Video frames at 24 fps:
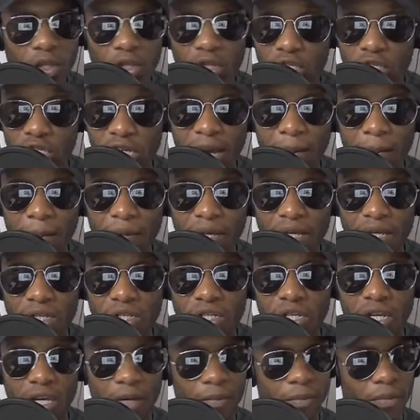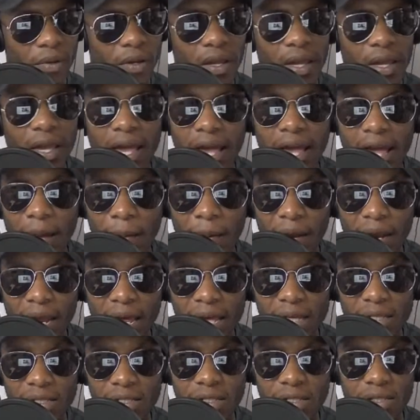the Championship,
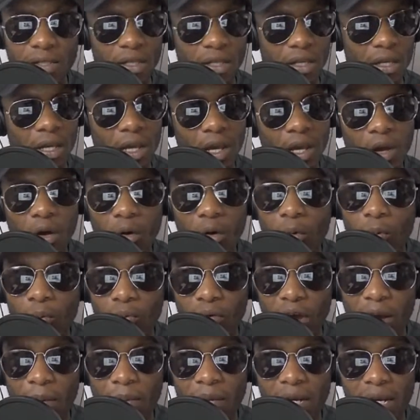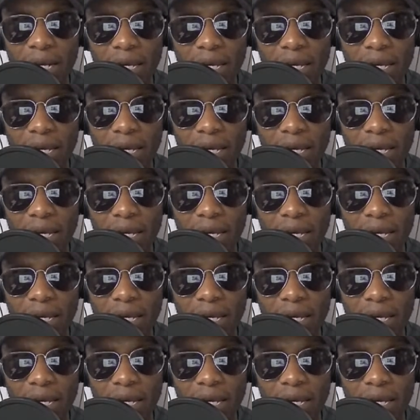MLS, Premier